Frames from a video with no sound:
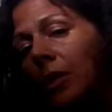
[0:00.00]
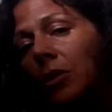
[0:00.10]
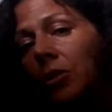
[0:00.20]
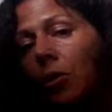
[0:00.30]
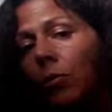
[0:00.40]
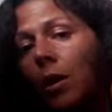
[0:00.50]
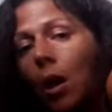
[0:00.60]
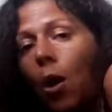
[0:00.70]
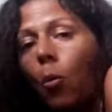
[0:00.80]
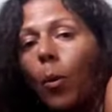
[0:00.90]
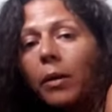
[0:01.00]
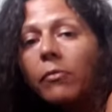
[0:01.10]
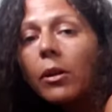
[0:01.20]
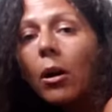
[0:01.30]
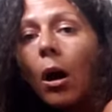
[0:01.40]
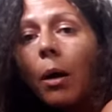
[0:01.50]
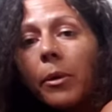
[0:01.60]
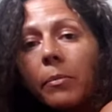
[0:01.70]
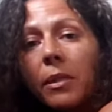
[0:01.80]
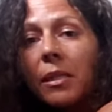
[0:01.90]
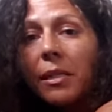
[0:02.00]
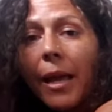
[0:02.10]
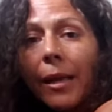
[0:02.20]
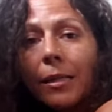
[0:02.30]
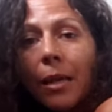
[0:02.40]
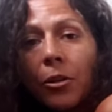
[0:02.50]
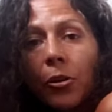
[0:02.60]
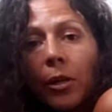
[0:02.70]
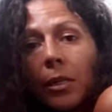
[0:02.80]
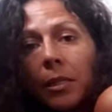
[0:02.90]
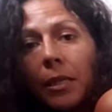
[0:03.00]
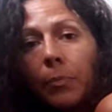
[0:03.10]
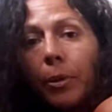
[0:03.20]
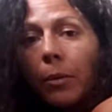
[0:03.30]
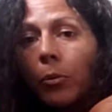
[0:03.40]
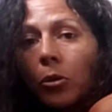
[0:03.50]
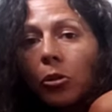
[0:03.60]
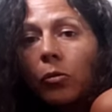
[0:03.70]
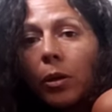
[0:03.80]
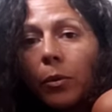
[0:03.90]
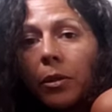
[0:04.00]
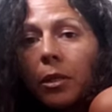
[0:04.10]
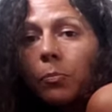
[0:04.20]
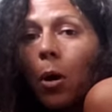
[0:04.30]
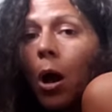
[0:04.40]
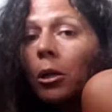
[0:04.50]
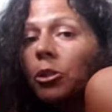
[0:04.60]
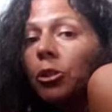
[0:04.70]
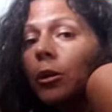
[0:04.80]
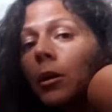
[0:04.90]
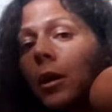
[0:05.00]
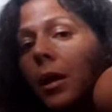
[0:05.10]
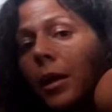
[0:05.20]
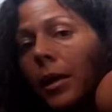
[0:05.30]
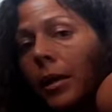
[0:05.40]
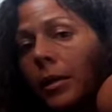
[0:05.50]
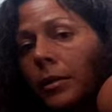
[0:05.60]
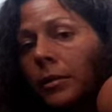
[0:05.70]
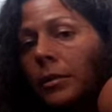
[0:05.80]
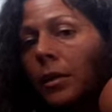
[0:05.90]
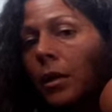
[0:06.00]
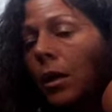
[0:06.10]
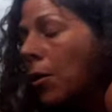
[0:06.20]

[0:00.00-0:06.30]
So one of the common mistakes that you're going to see people doing with this posture is